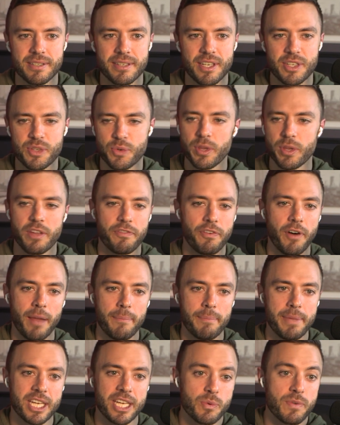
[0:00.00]
is really fun
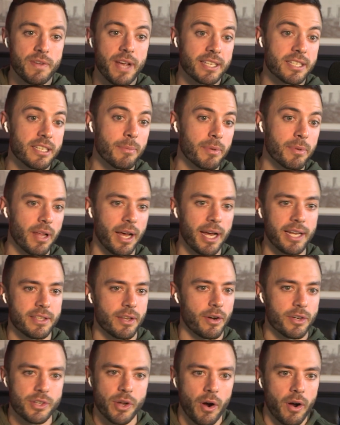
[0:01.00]
because we've got some clients that
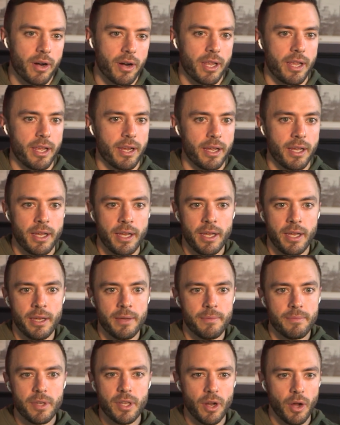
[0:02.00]
are targeting,
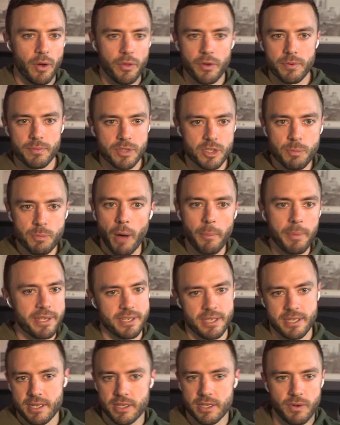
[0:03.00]
they're small
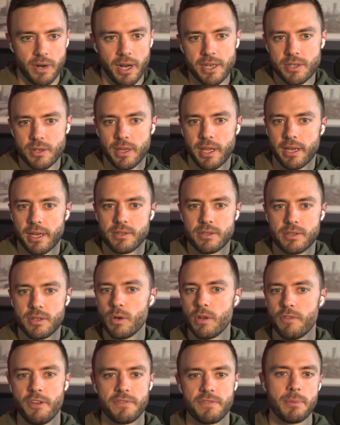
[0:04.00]
businesses, right? So like $2 to
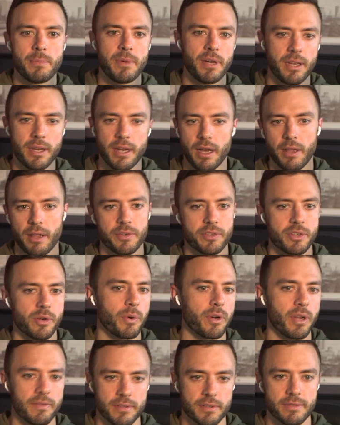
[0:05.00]
$50 million or
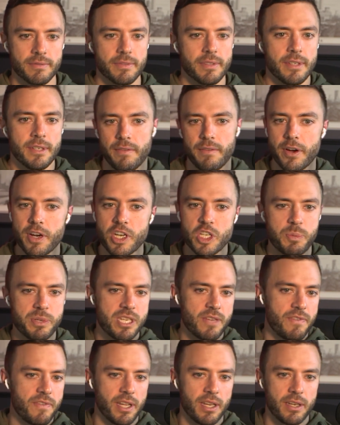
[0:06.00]
whatever, very
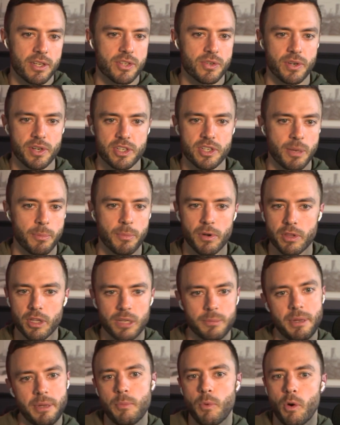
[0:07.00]
specific industries. Some are a little
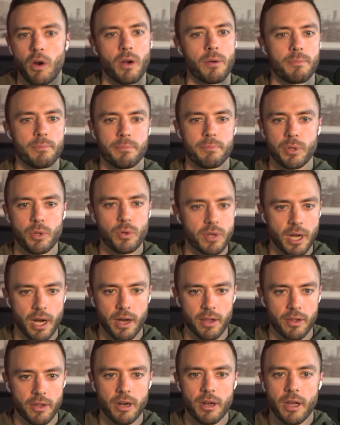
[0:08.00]
bit more blue
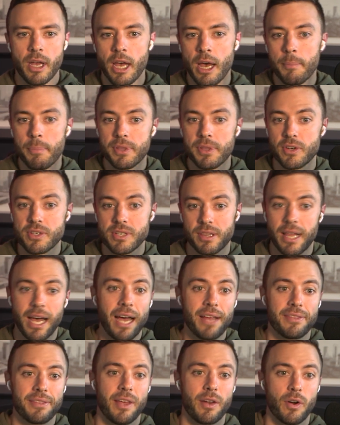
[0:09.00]
collar, but there's a
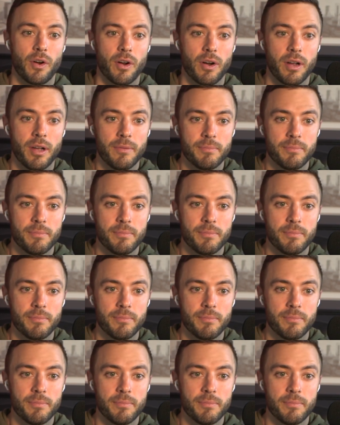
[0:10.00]
lot that are